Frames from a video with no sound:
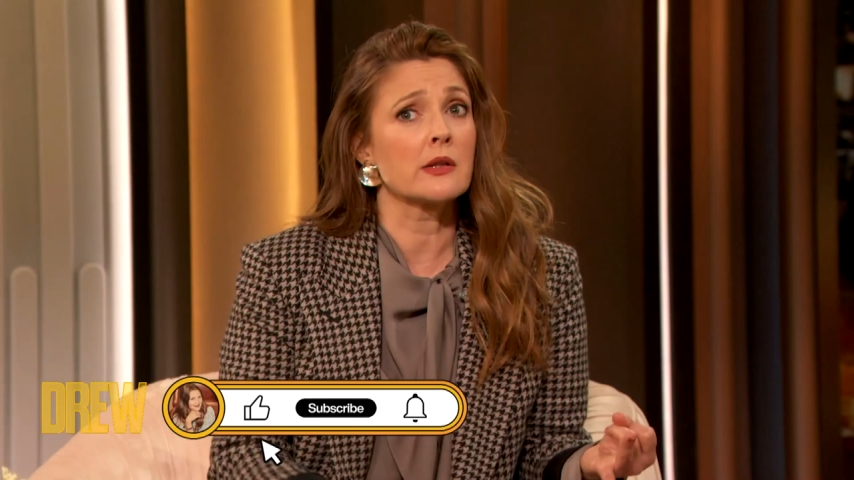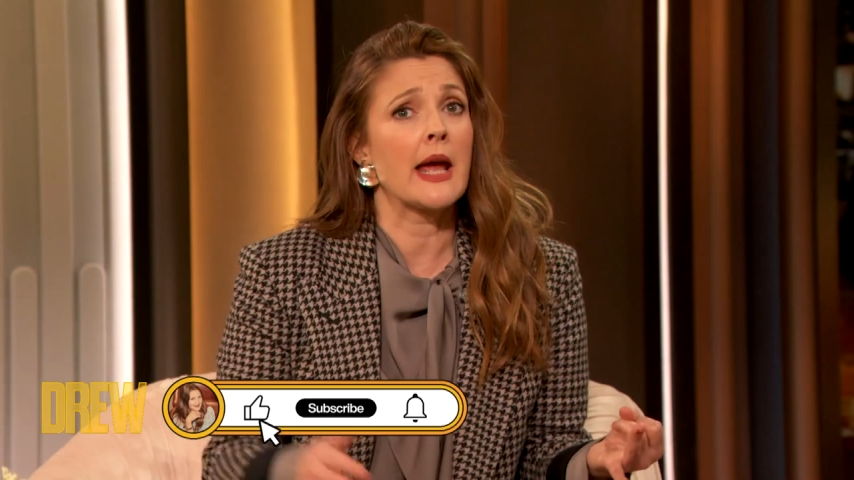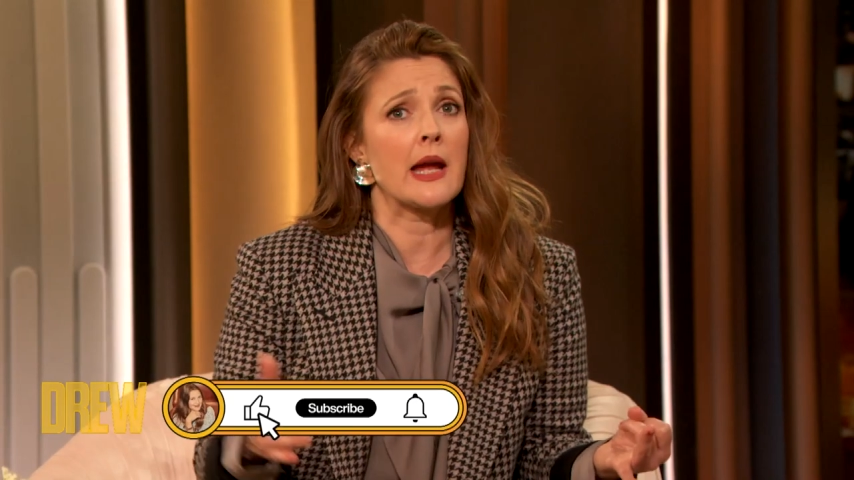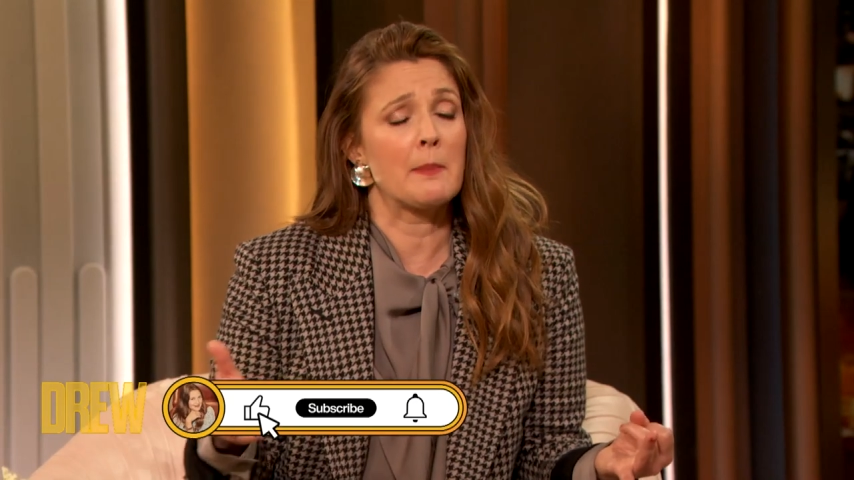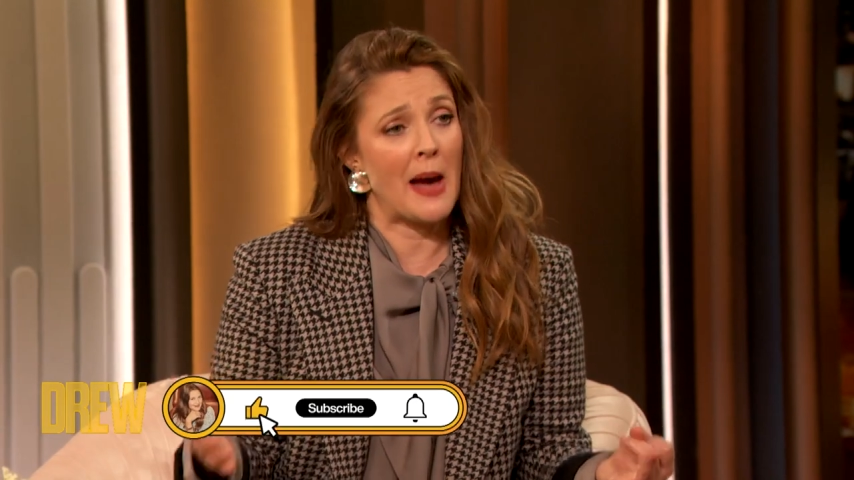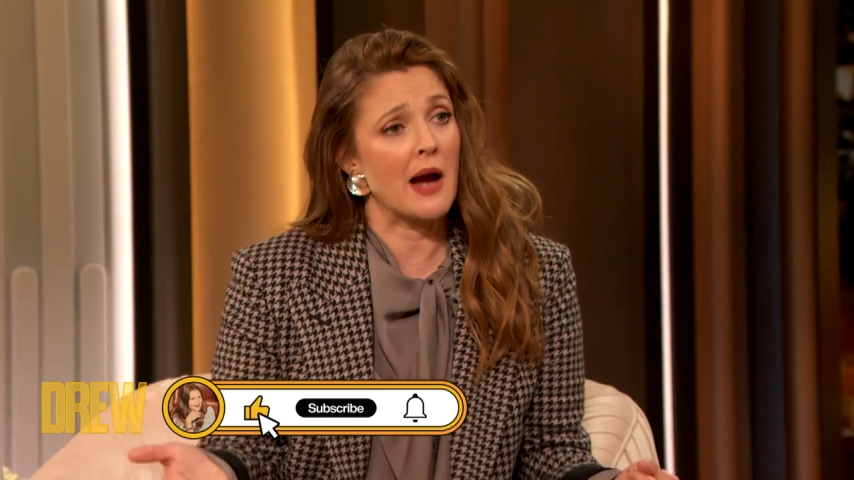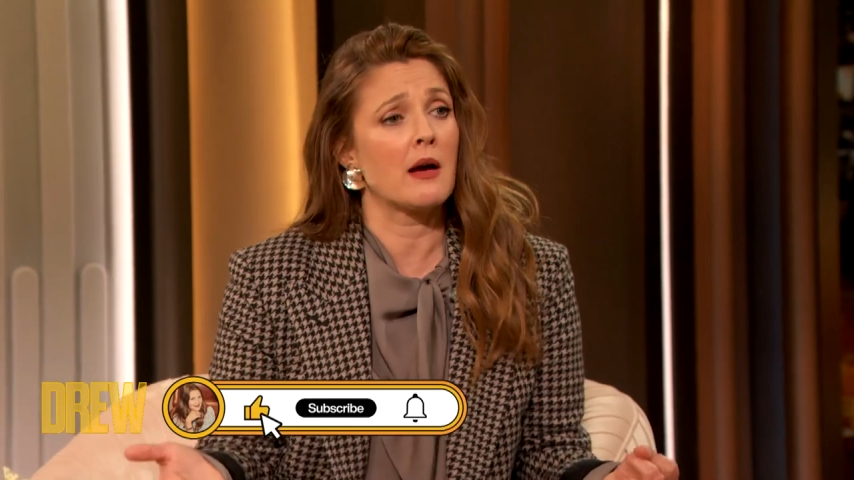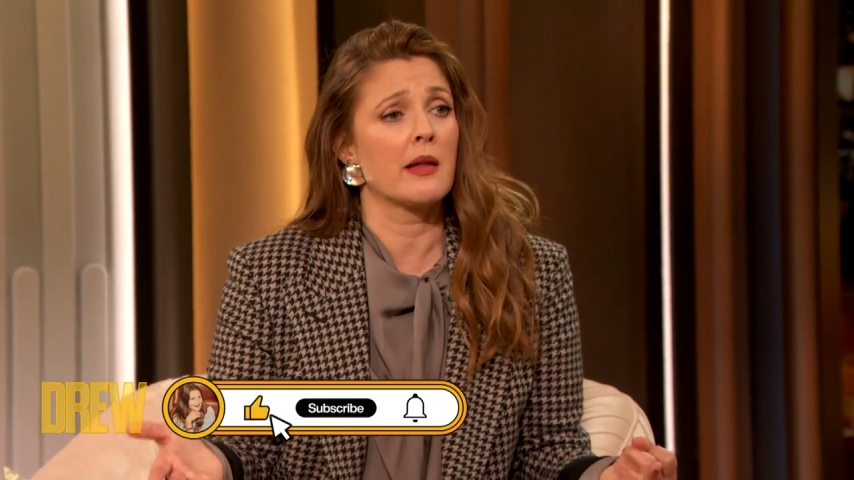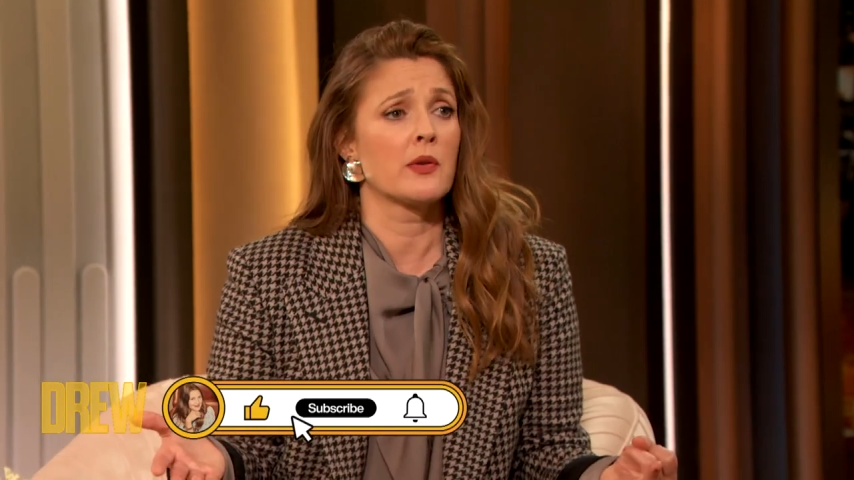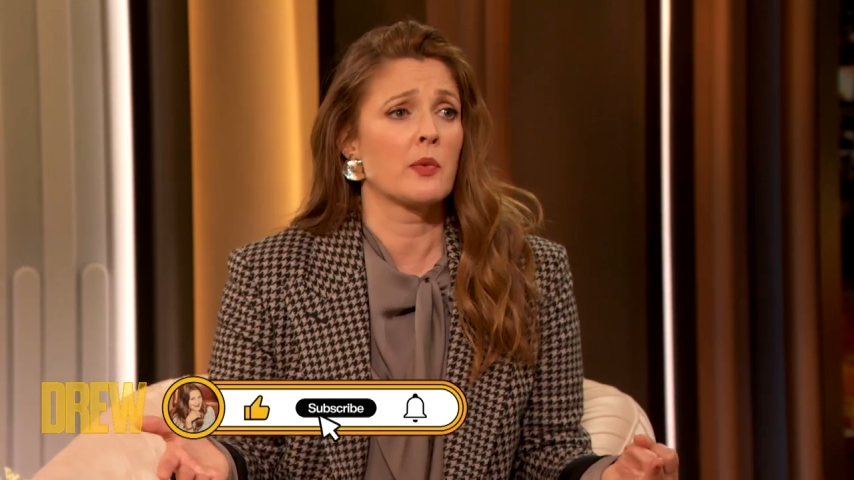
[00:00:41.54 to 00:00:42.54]
are like back
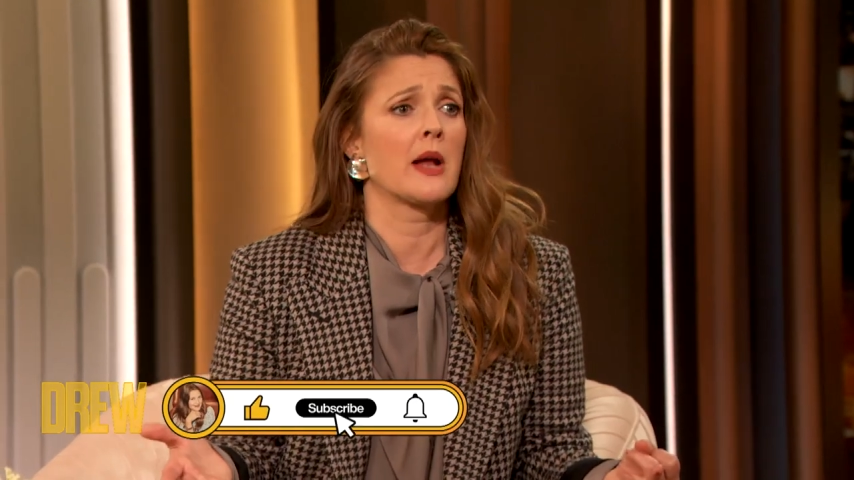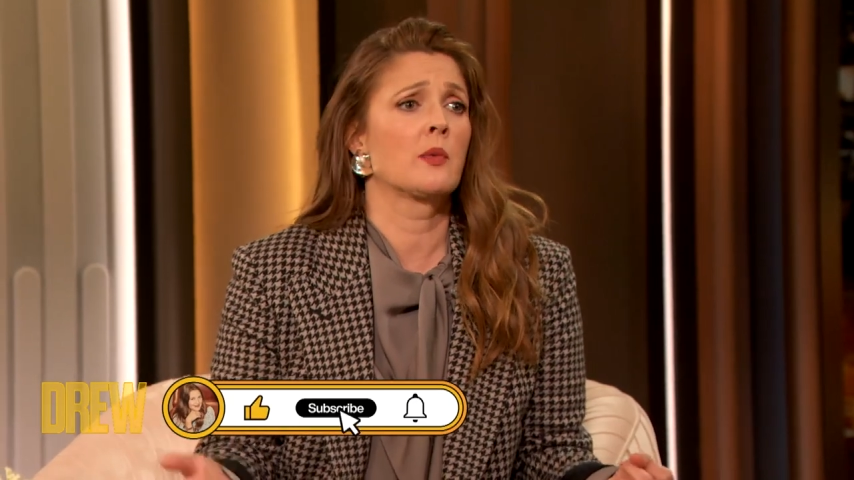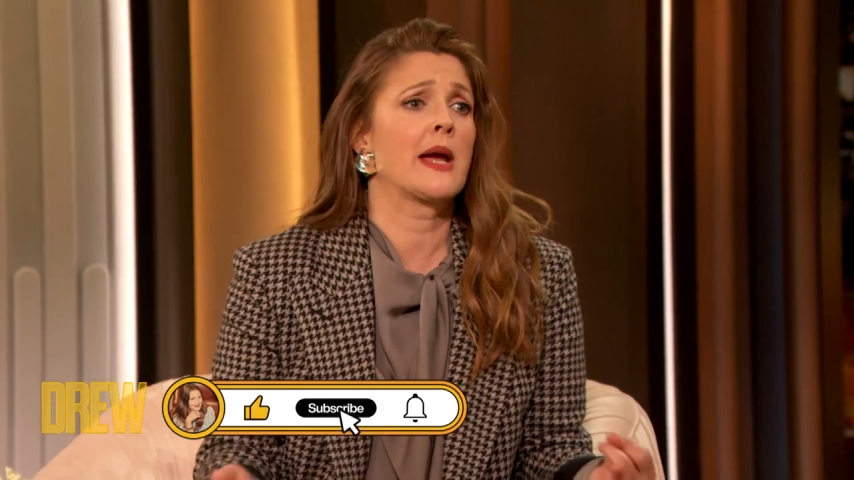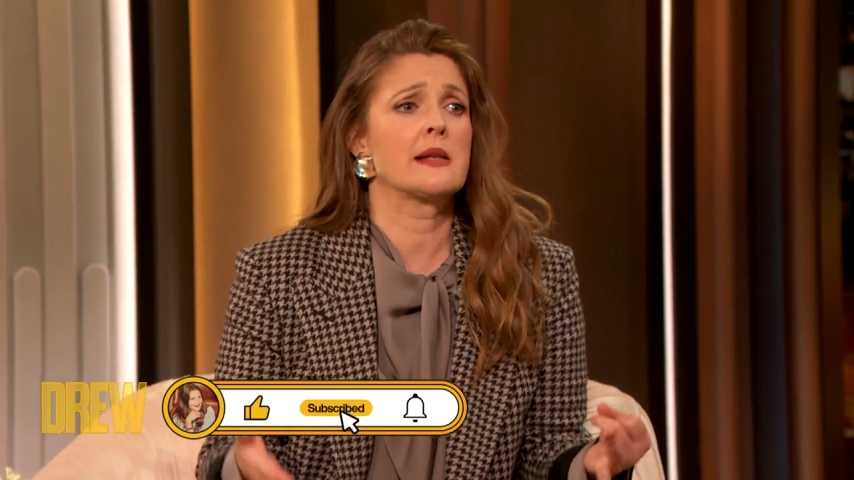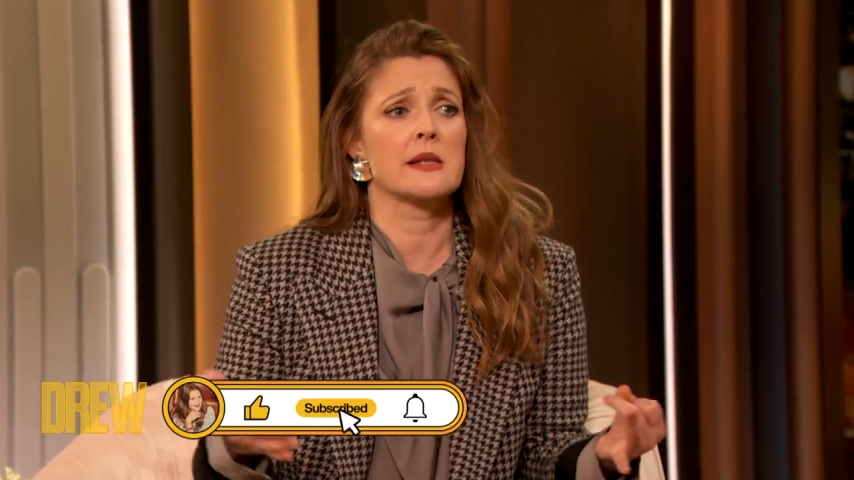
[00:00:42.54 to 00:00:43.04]
on the runways.